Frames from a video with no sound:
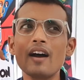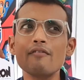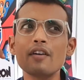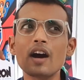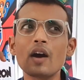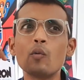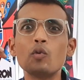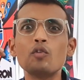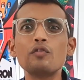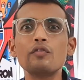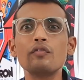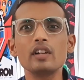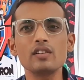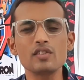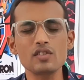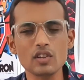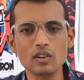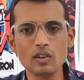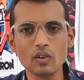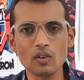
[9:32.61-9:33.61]
I would feel
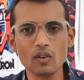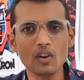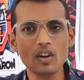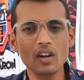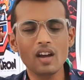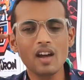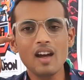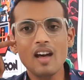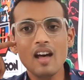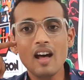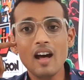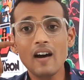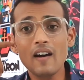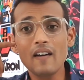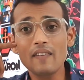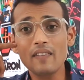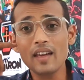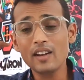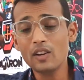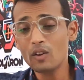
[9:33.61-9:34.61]
secure.
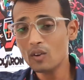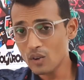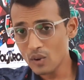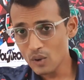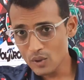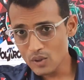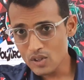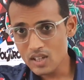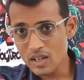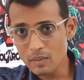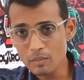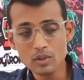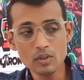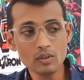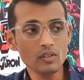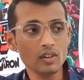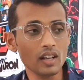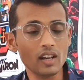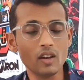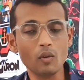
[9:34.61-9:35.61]
Then you'd go to step
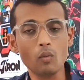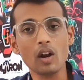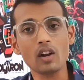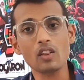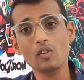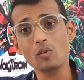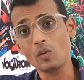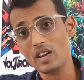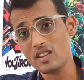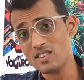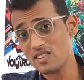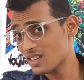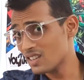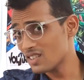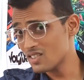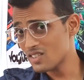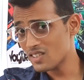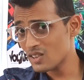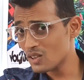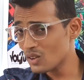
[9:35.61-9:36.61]
2, what are the ways I
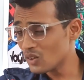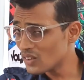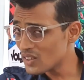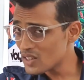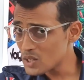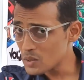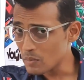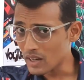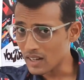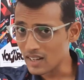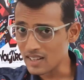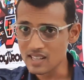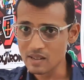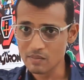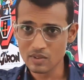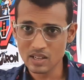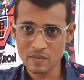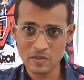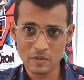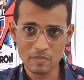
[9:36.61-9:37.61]
can secure this money?
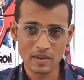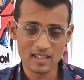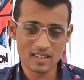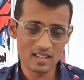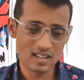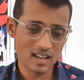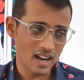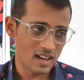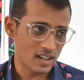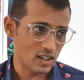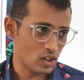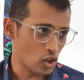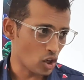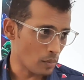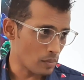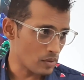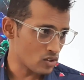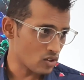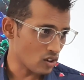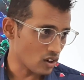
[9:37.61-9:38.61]
Sometimes my standard
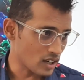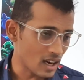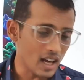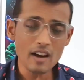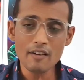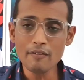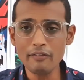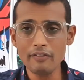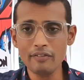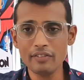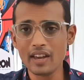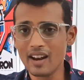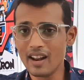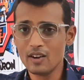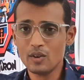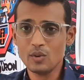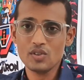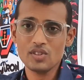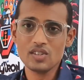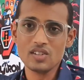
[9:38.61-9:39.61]
job is not enough. Can I
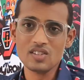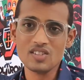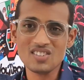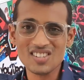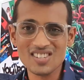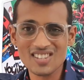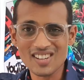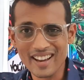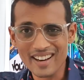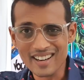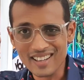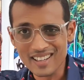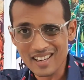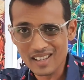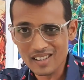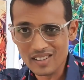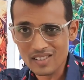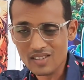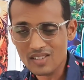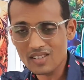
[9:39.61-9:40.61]
do certain side
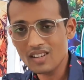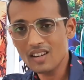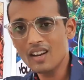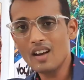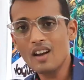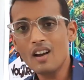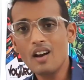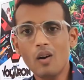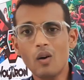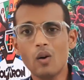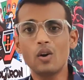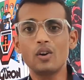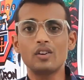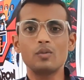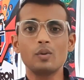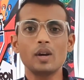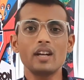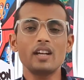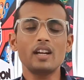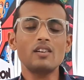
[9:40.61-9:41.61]
gigs, or
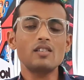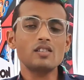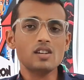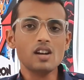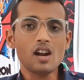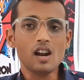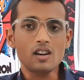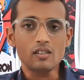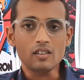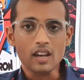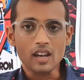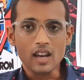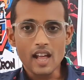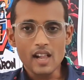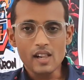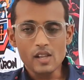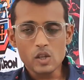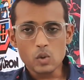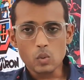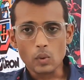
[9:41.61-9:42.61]
do I need to start looking
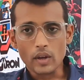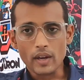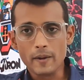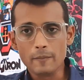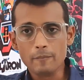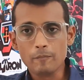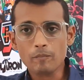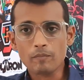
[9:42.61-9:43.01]
elsewhere?